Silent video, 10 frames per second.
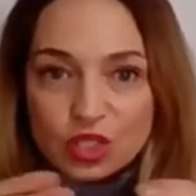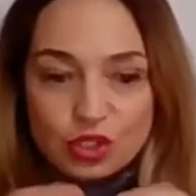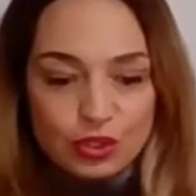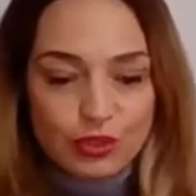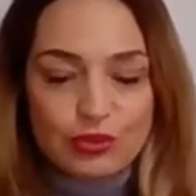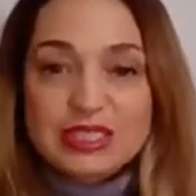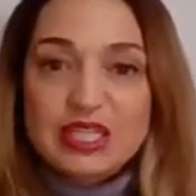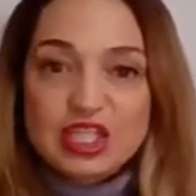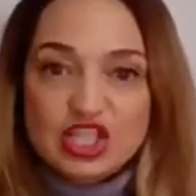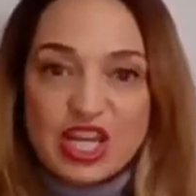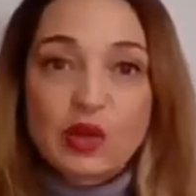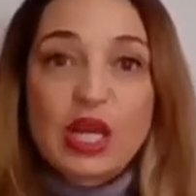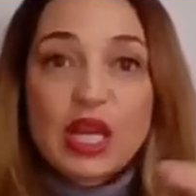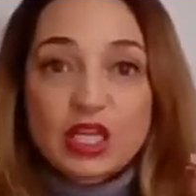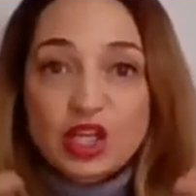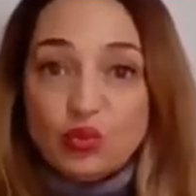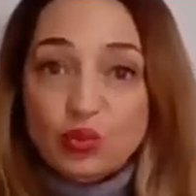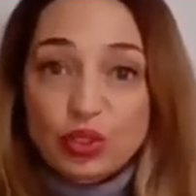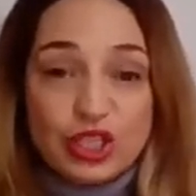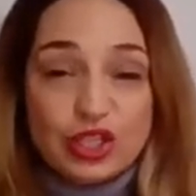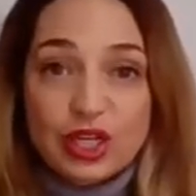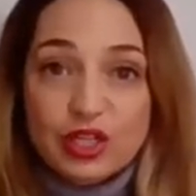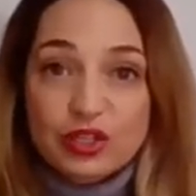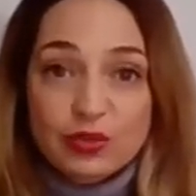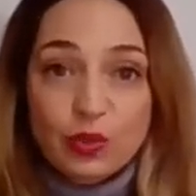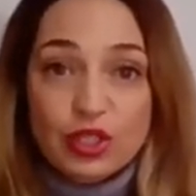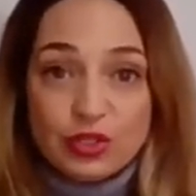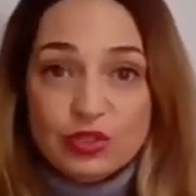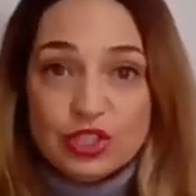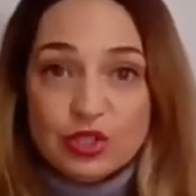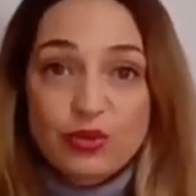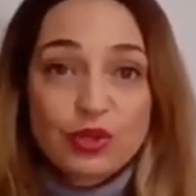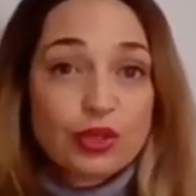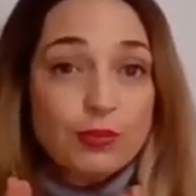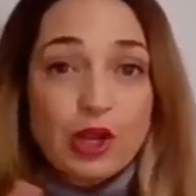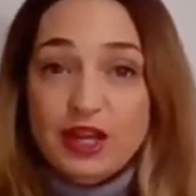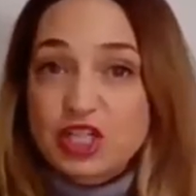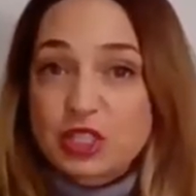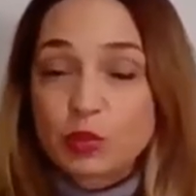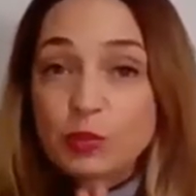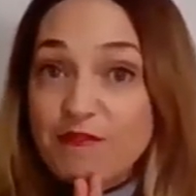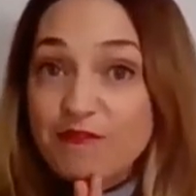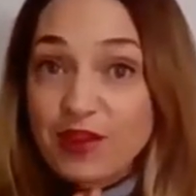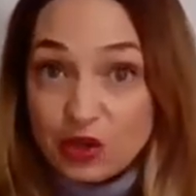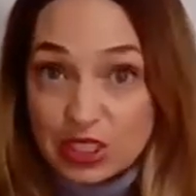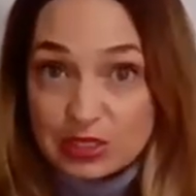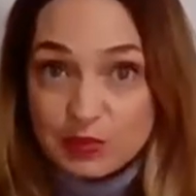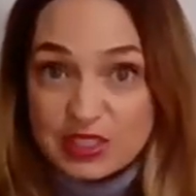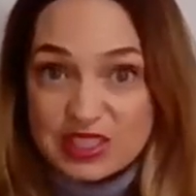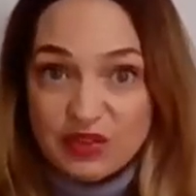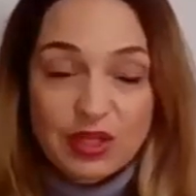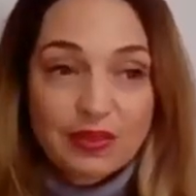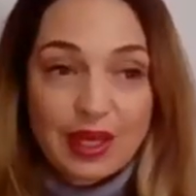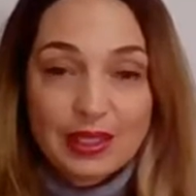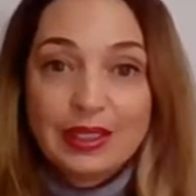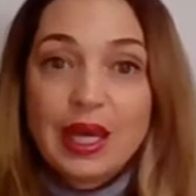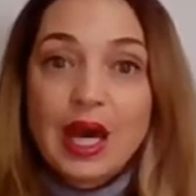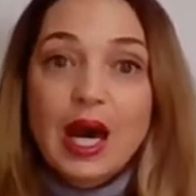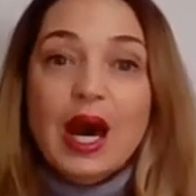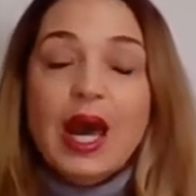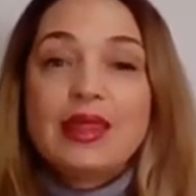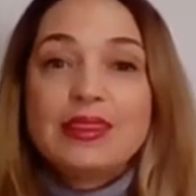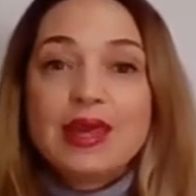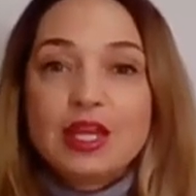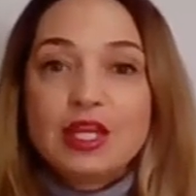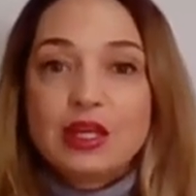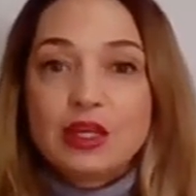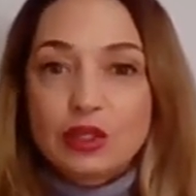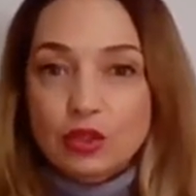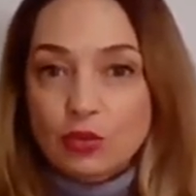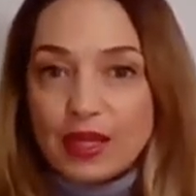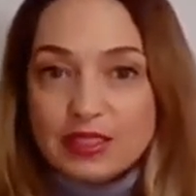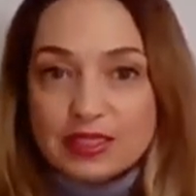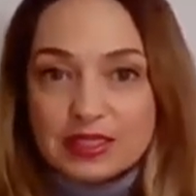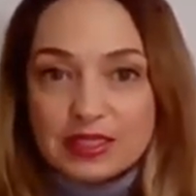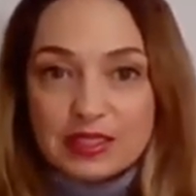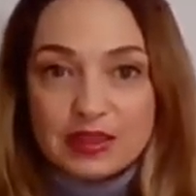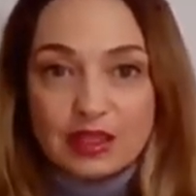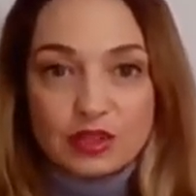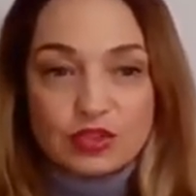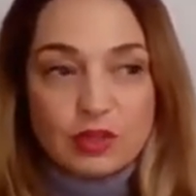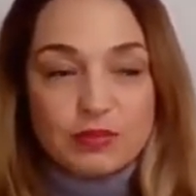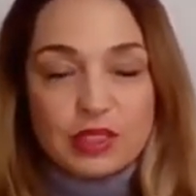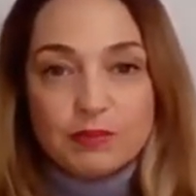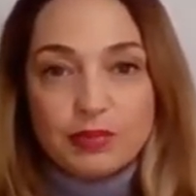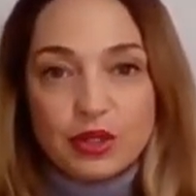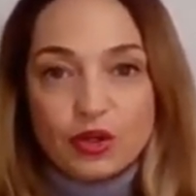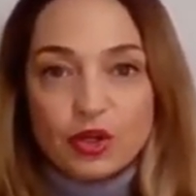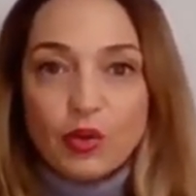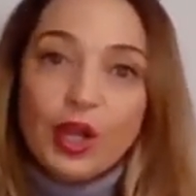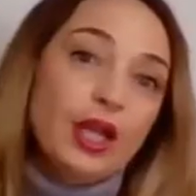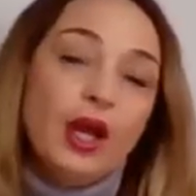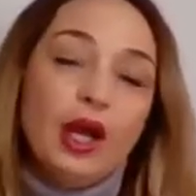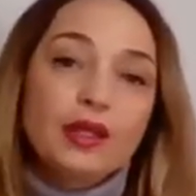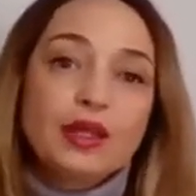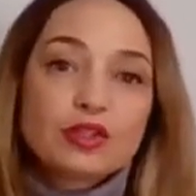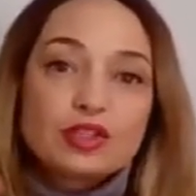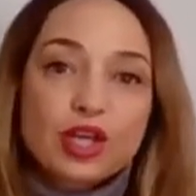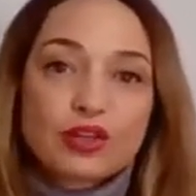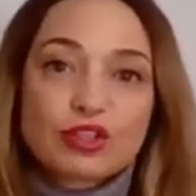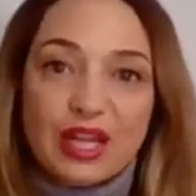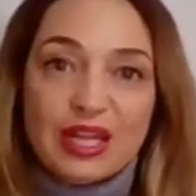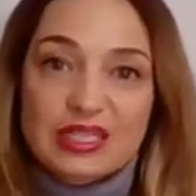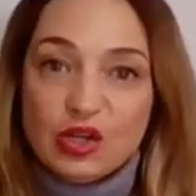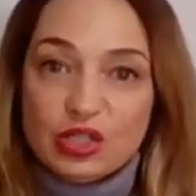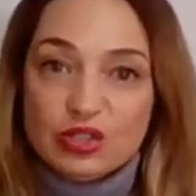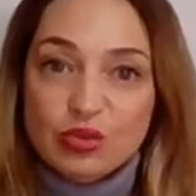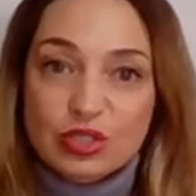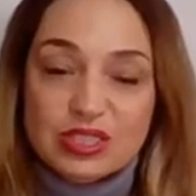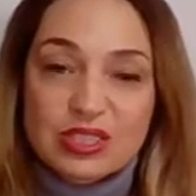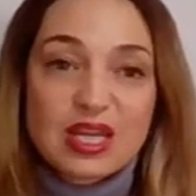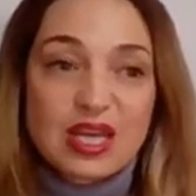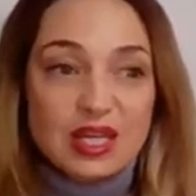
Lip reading: You can always niche down, get really good at what you do. Your projects will be very specific then. And then you might see that there's something bigger going on, that there's other secondary sources.